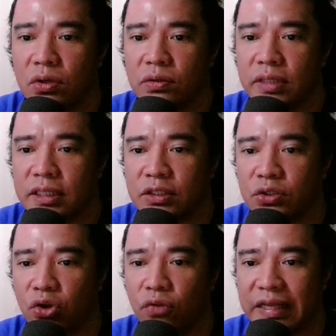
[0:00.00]
this is
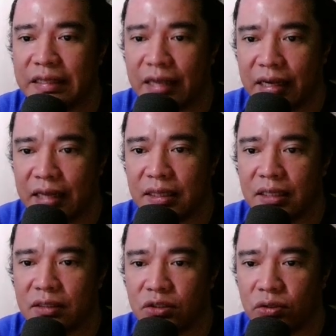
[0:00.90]
solvent crit.
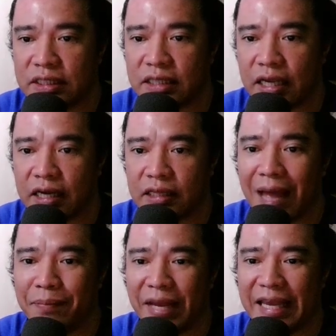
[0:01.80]
So this is a crit
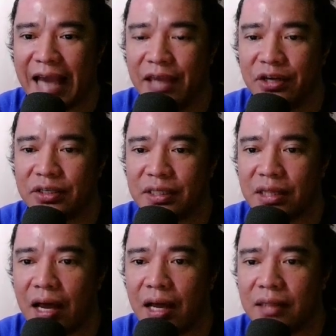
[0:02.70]
type, a higher
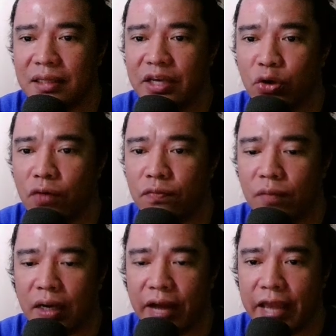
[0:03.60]
tier of
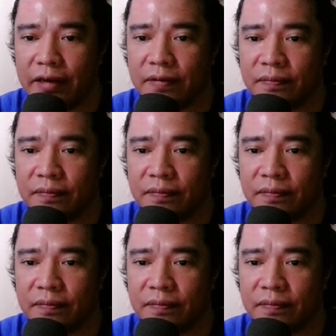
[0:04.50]
grain.